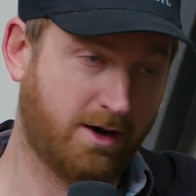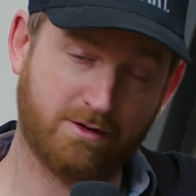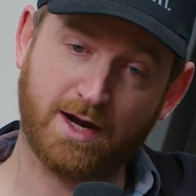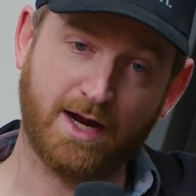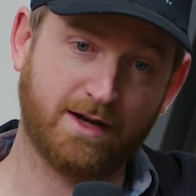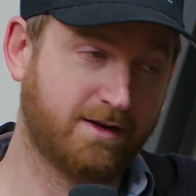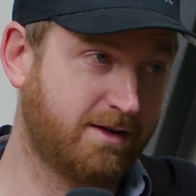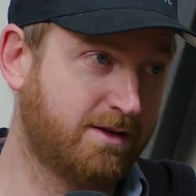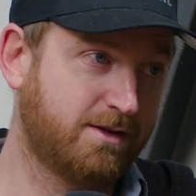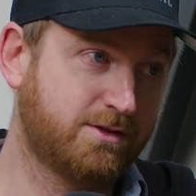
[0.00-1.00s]
All right.
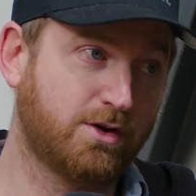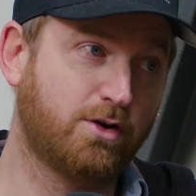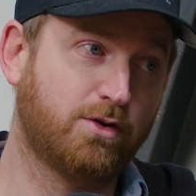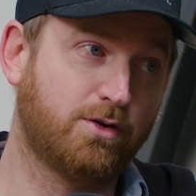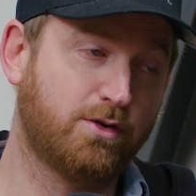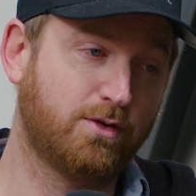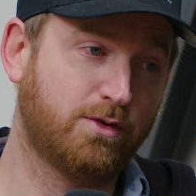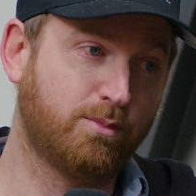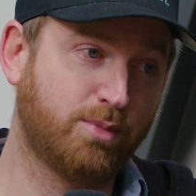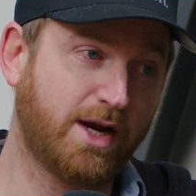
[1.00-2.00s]
So
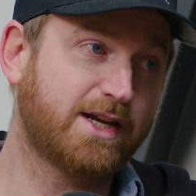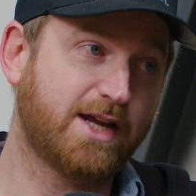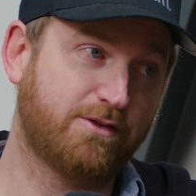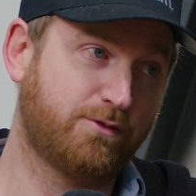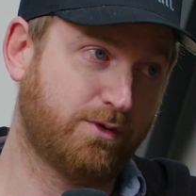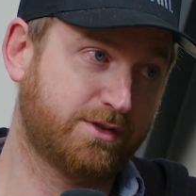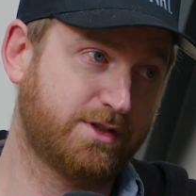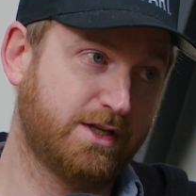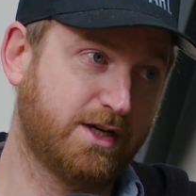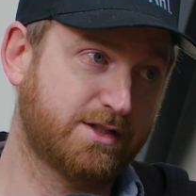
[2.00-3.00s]
break it down for us
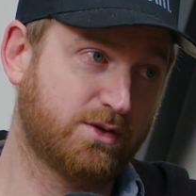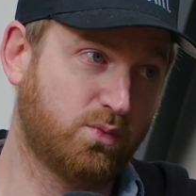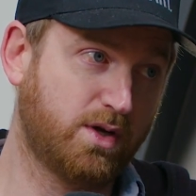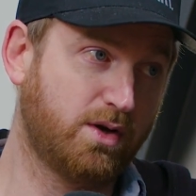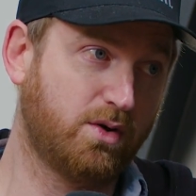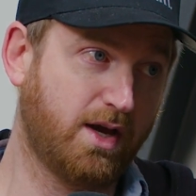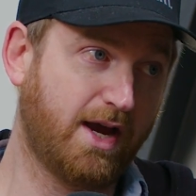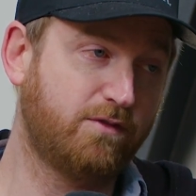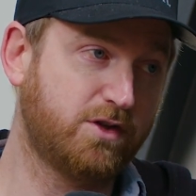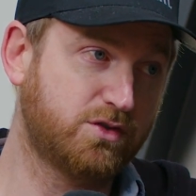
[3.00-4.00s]
then, Dustin. How
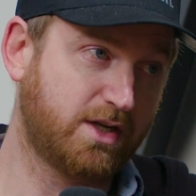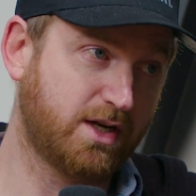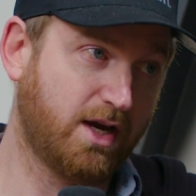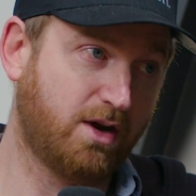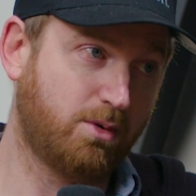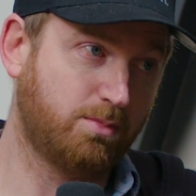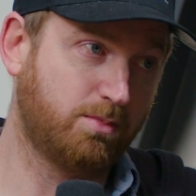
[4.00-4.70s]
have you seen it help?